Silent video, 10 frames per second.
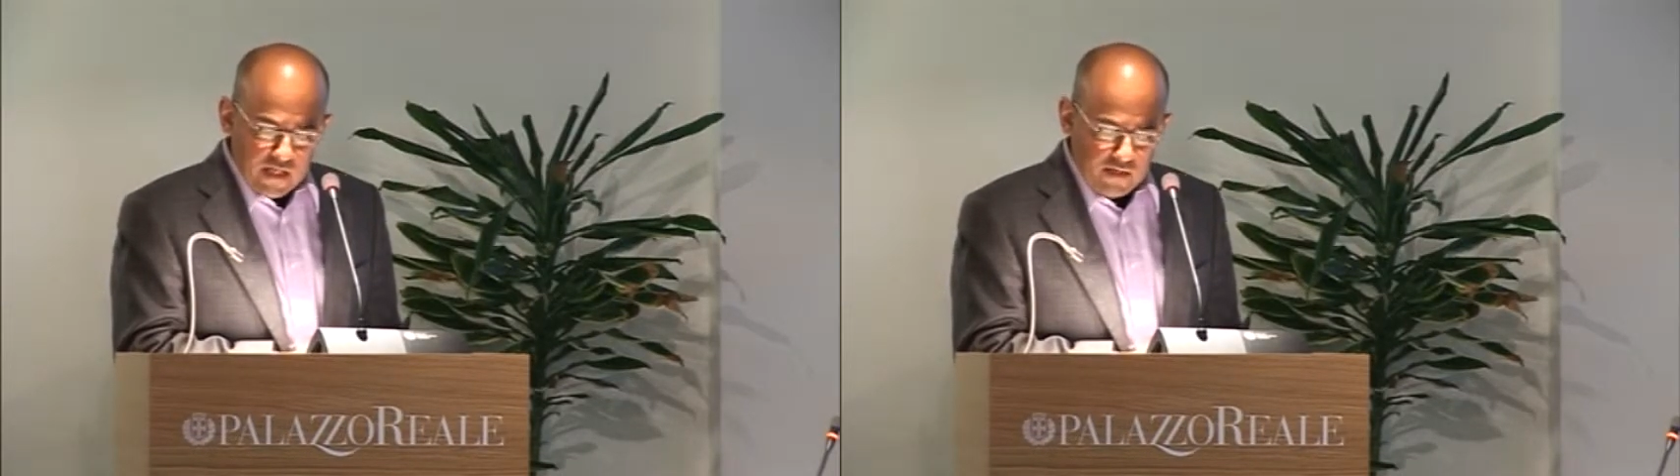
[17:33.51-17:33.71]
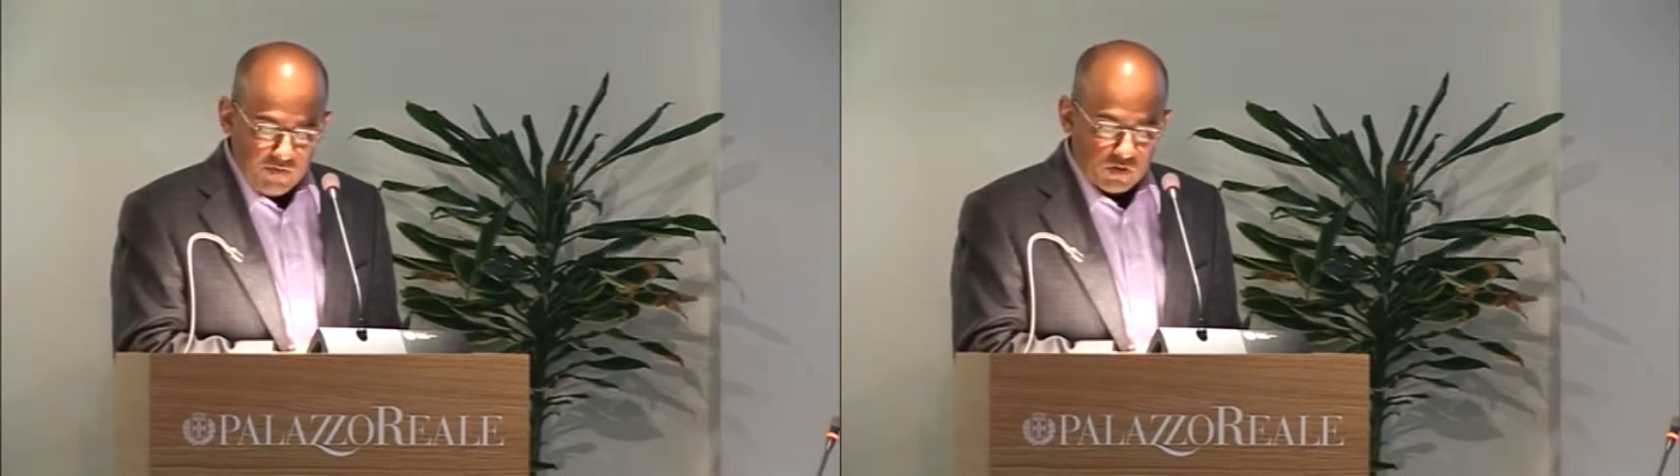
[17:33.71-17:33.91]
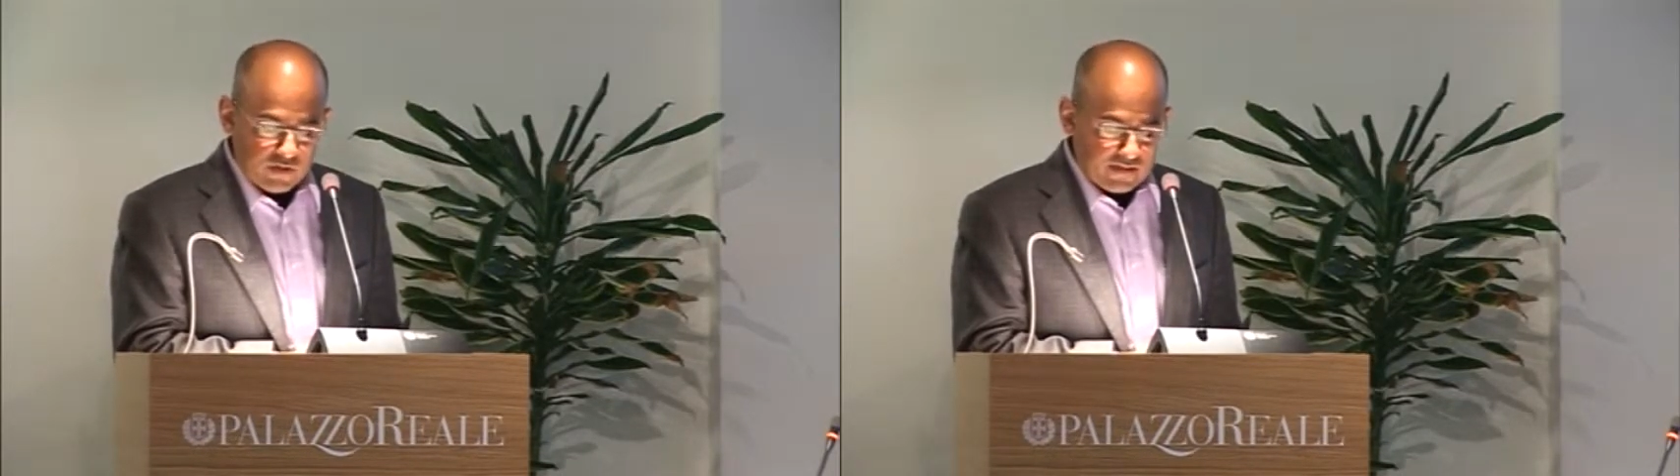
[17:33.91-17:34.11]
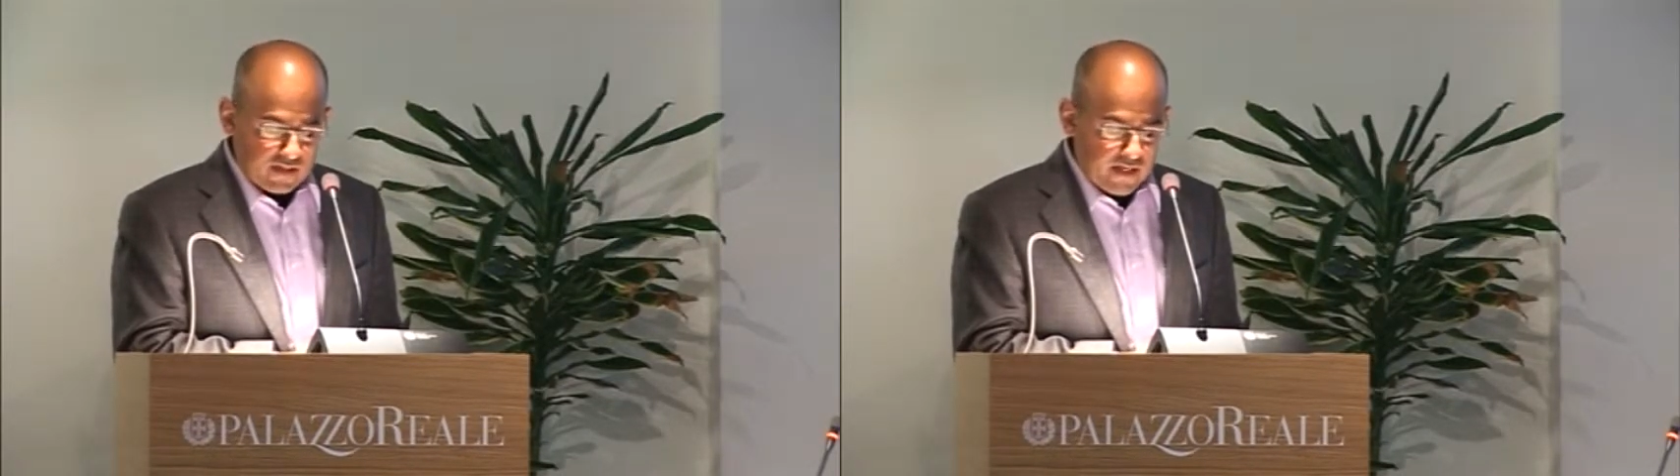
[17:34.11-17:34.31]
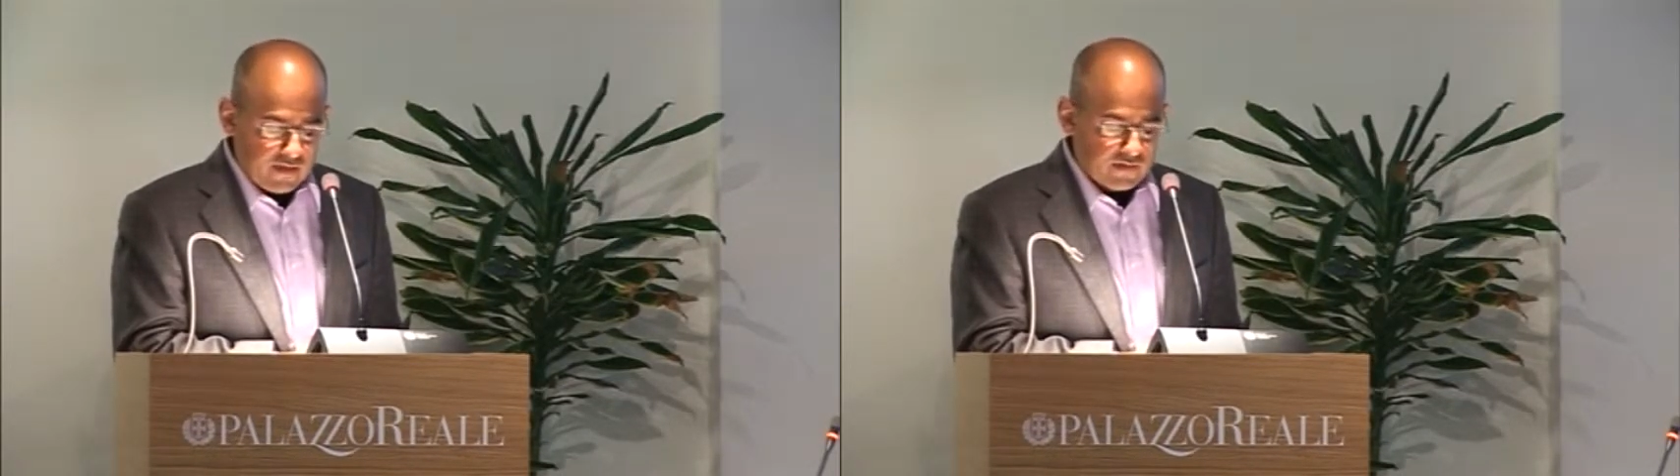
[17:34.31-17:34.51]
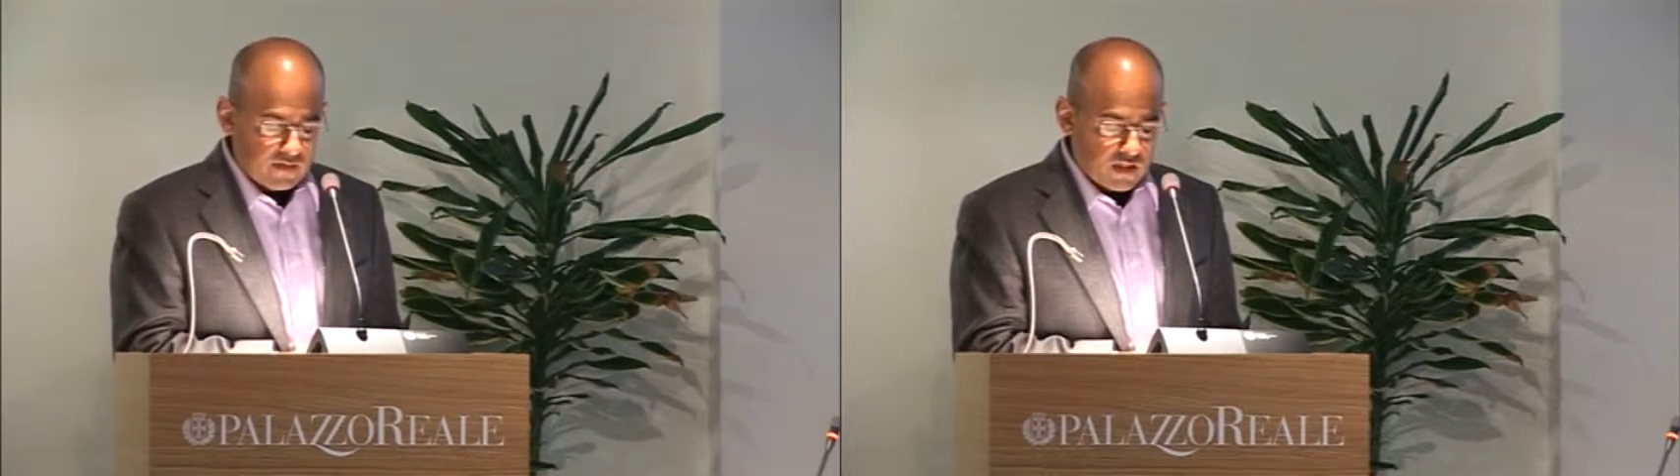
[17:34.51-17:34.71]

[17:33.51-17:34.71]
Even though designers and